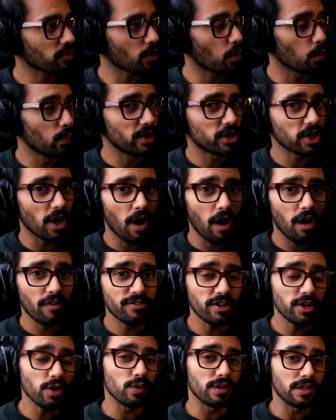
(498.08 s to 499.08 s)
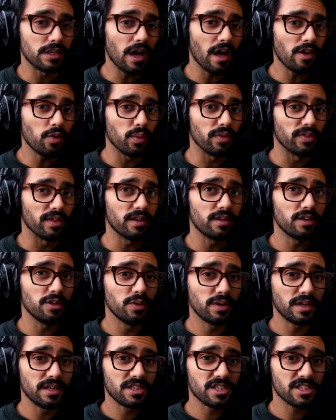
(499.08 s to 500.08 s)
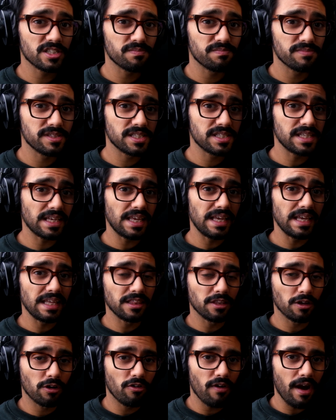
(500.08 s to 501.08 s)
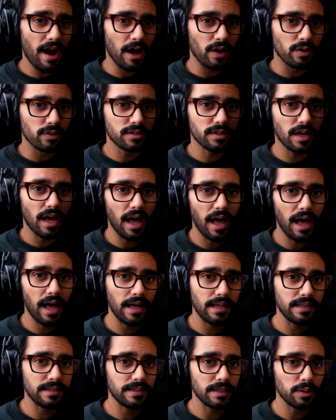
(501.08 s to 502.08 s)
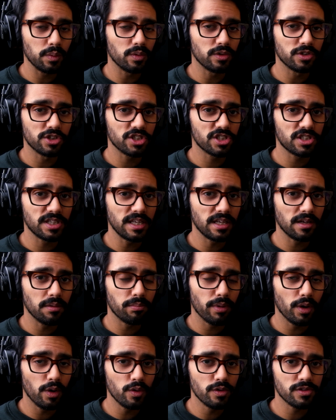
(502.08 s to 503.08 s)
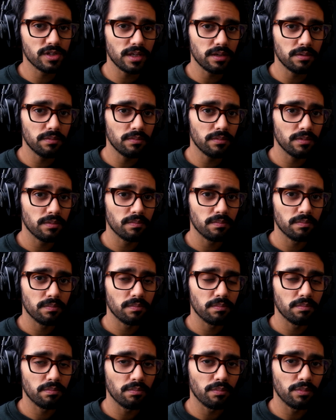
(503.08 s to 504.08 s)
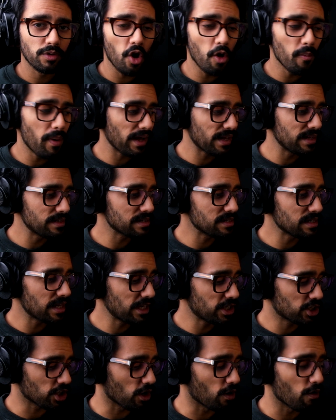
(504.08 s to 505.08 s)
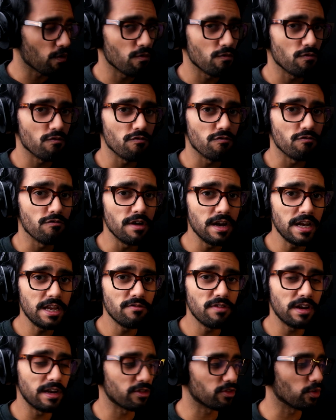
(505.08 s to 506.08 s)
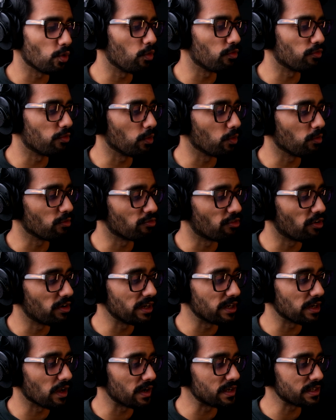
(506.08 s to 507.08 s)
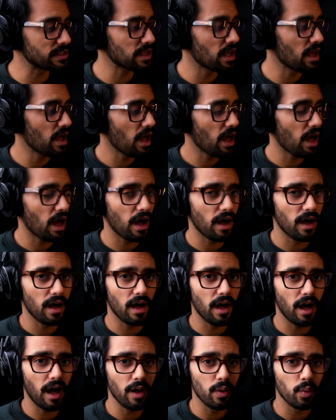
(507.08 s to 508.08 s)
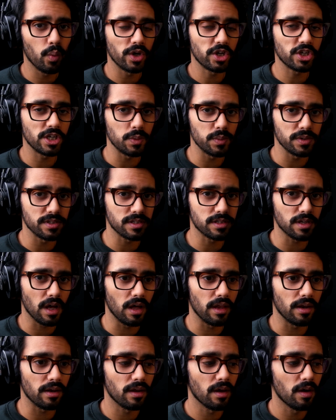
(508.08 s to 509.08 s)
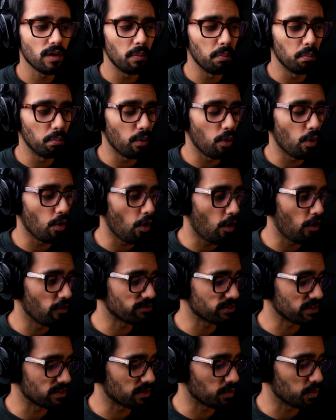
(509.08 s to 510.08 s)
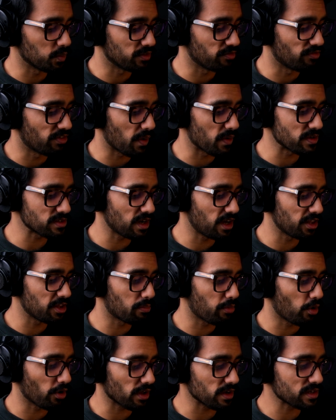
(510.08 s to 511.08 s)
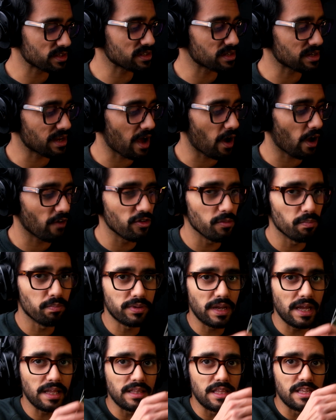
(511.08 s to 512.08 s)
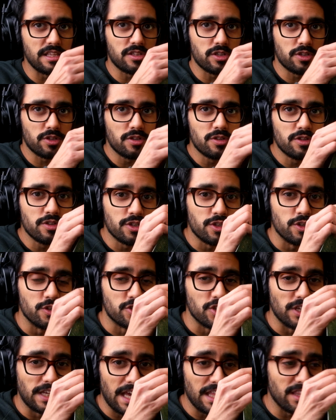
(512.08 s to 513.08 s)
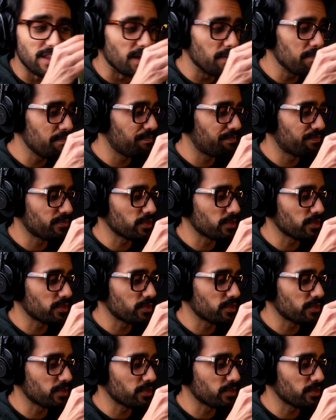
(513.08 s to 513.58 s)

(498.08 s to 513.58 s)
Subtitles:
which after you're done with it, you can just stick it in the ground and it will just decompose and go back into nature. Really, really thoughtful, really nice. I wish it was done more often with various other products. Now, if you take these two together